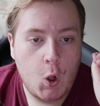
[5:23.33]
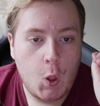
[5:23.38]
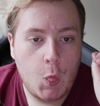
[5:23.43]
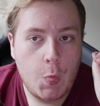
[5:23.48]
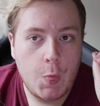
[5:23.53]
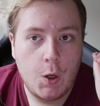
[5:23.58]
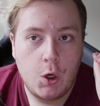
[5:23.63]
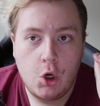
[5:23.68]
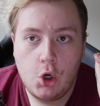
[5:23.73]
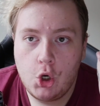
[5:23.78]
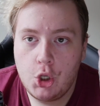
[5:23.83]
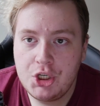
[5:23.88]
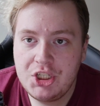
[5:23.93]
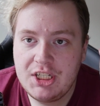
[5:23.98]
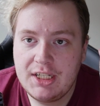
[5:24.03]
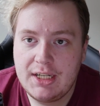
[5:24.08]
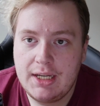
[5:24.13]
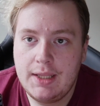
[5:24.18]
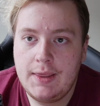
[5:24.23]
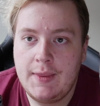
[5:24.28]
The
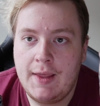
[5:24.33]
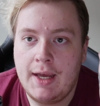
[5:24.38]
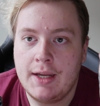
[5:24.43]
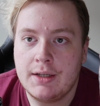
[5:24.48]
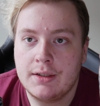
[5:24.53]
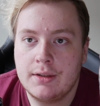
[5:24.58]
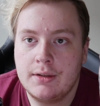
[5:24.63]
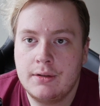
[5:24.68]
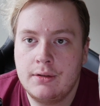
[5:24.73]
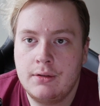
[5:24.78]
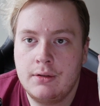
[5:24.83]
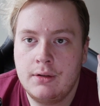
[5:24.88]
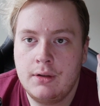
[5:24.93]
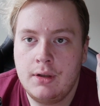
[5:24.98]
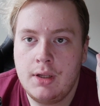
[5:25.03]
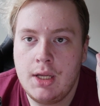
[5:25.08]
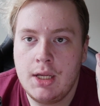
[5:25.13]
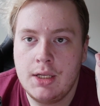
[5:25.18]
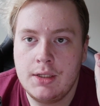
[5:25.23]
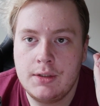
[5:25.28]
logic in that
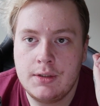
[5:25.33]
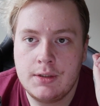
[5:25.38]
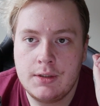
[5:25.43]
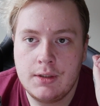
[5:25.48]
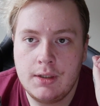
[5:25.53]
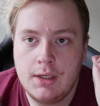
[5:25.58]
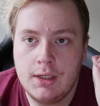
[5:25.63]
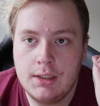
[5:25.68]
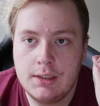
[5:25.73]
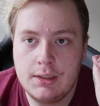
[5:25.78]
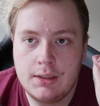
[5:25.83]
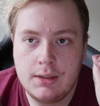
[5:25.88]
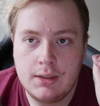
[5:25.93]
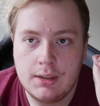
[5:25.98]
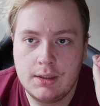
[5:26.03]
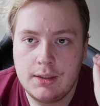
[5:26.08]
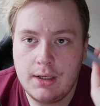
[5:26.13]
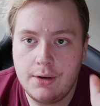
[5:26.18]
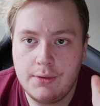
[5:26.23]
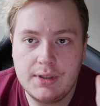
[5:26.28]
is
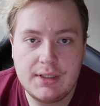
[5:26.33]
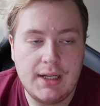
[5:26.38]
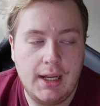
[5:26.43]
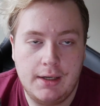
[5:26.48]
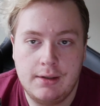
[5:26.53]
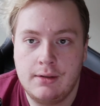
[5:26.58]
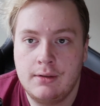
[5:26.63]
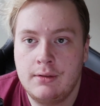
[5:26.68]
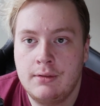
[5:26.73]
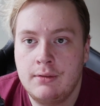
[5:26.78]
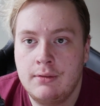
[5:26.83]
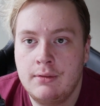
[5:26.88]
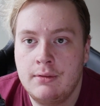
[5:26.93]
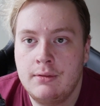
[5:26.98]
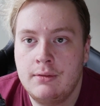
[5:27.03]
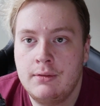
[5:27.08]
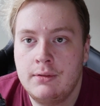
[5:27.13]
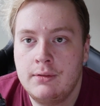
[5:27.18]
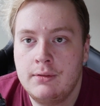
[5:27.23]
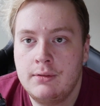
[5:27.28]
just, there is none.
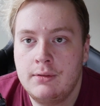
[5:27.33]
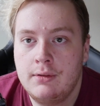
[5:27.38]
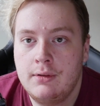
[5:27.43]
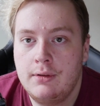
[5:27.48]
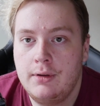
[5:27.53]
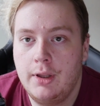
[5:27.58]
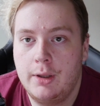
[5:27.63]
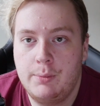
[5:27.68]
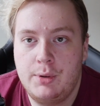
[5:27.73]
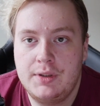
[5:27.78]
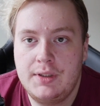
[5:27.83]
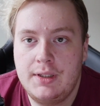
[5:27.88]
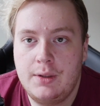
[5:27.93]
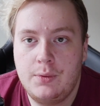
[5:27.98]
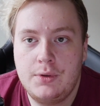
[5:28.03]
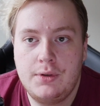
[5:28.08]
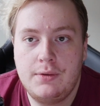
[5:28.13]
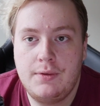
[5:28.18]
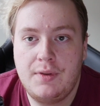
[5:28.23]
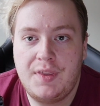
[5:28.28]
The only person that
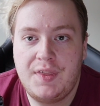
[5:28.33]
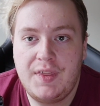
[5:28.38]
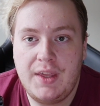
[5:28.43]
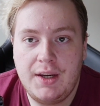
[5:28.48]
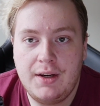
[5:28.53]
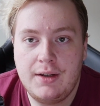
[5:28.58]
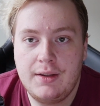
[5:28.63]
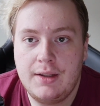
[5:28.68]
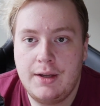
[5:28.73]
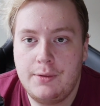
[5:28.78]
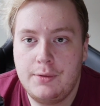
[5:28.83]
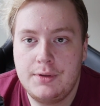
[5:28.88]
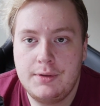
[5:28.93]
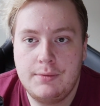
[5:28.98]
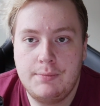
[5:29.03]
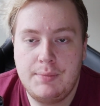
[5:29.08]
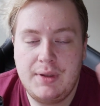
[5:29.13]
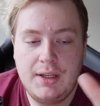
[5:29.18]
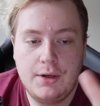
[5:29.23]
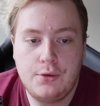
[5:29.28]
would think that
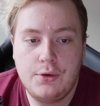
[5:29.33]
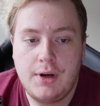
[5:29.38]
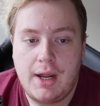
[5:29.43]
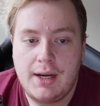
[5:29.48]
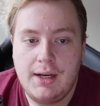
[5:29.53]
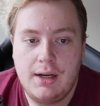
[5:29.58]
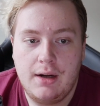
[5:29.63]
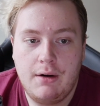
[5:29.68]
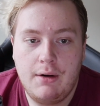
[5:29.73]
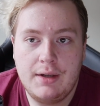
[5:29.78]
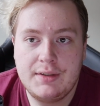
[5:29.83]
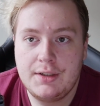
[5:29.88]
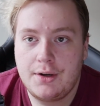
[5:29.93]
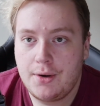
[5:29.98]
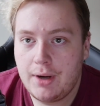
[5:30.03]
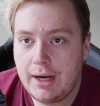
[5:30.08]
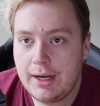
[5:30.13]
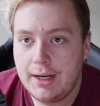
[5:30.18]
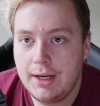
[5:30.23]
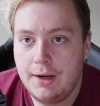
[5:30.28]
would be a good idea is a
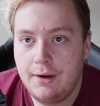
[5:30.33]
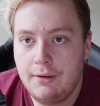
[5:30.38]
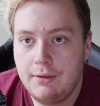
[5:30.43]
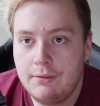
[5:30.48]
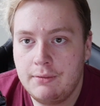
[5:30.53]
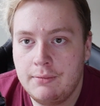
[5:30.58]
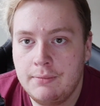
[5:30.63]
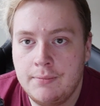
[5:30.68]
crackhead.